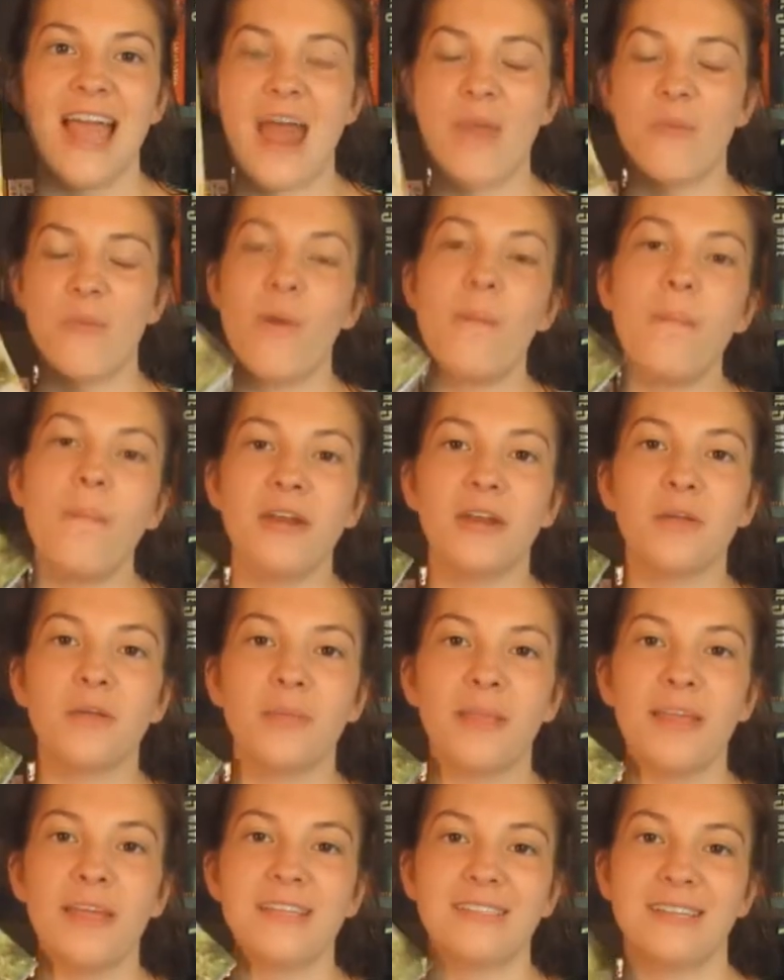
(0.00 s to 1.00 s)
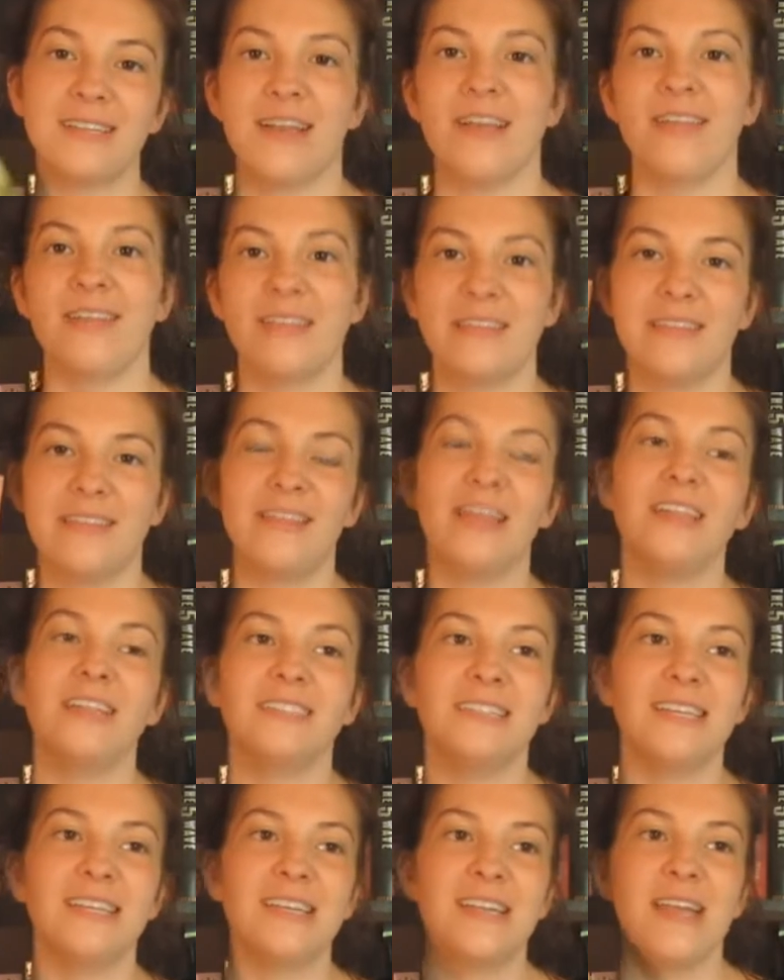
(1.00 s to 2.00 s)
and what better place than
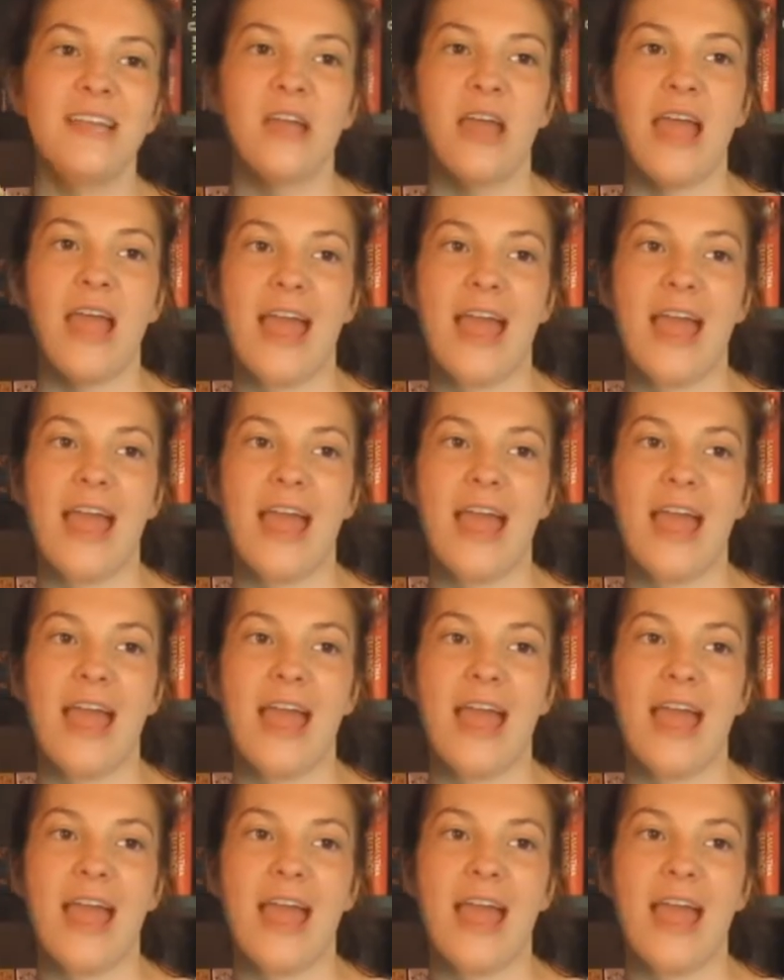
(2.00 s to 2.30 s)
London,